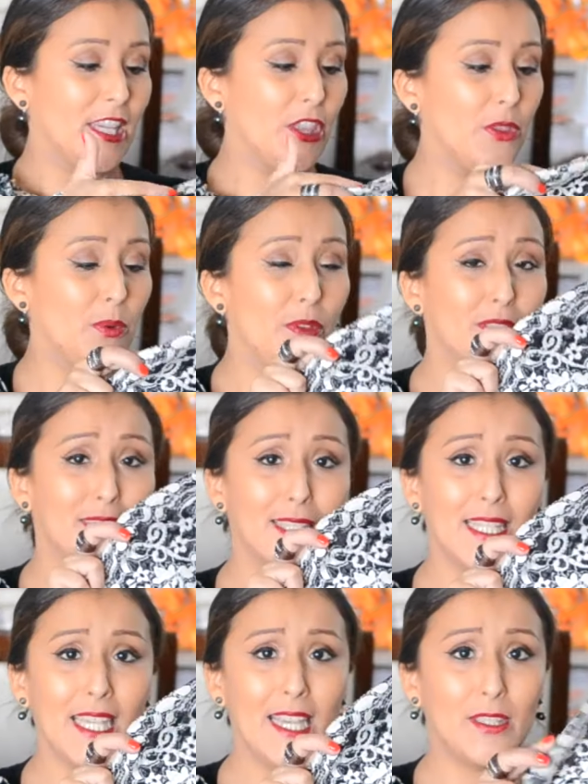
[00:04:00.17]
see-through on the
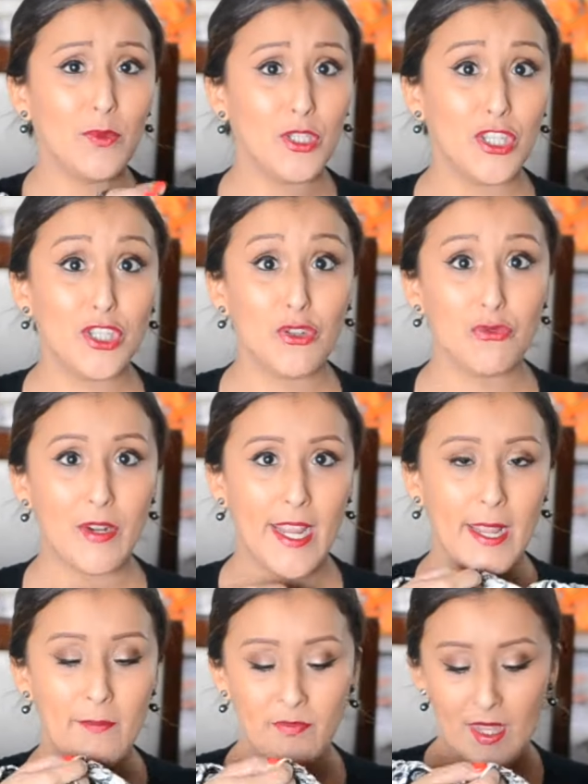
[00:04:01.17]
sleeves, which is
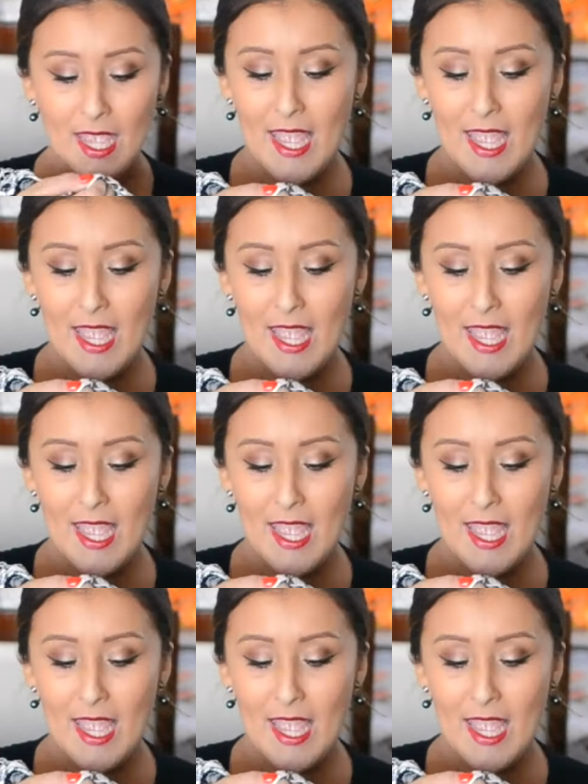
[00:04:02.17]
great.